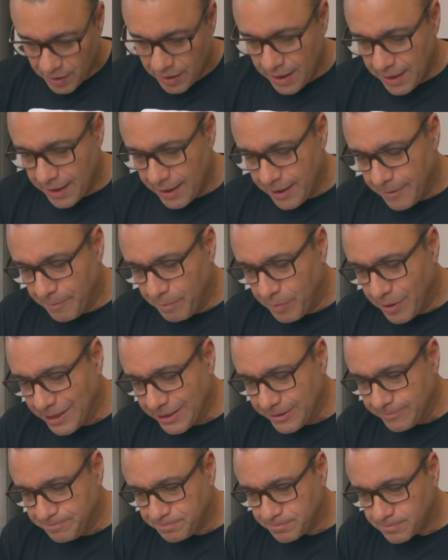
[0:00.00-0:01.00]

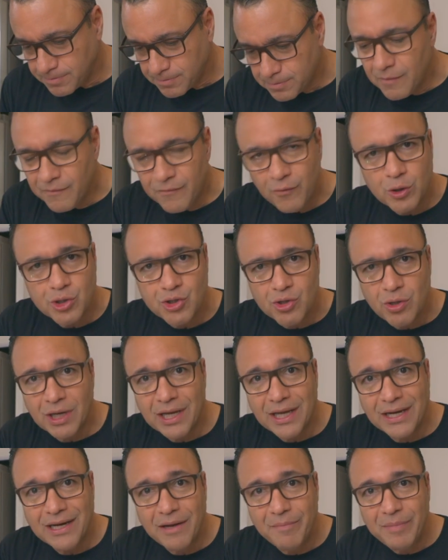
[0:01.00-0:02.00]
But for sure, I
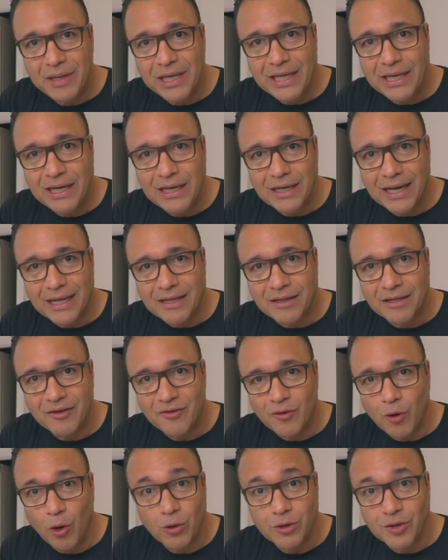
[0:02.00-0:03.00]
cannot be eating like
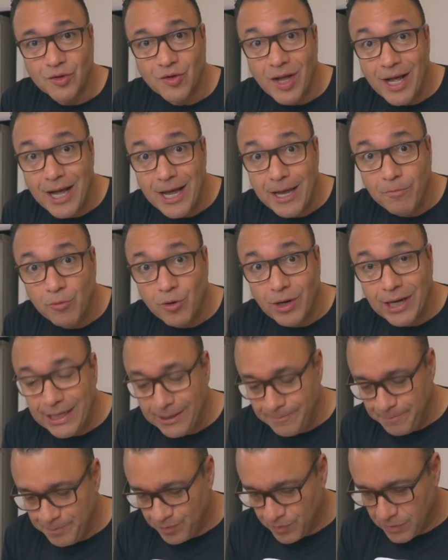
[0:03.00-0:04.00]
this all the time,
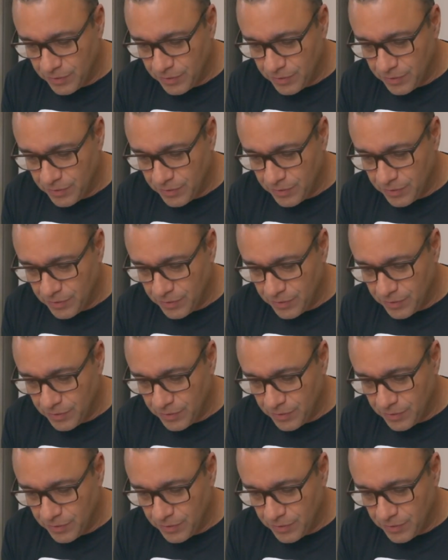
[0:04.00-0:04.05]
right?